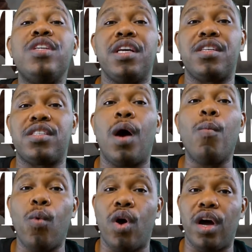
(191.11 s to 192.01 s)

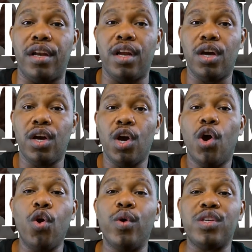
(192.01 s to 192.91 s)
someone
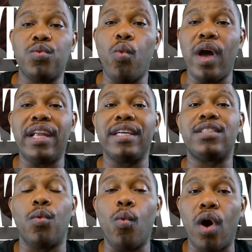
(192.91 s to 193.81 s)
who is willing
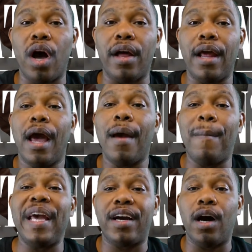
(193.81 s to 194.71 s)
to, one,
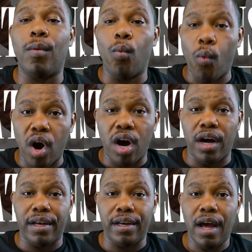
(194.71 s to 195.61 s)
become
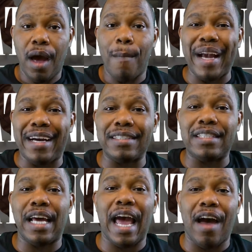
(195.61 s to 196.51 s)
one, because
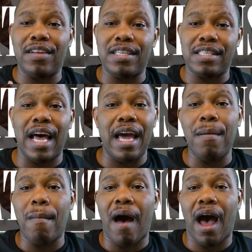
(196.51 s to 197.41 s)
they have the
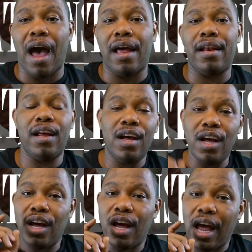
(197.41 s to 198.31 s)
same mind
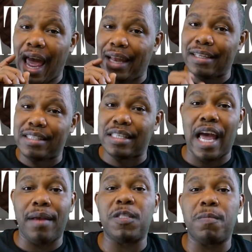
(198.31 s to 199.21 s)
and the
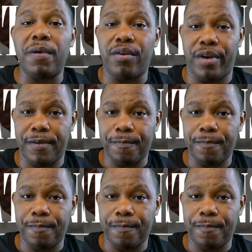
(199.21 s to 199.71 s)
same spirit.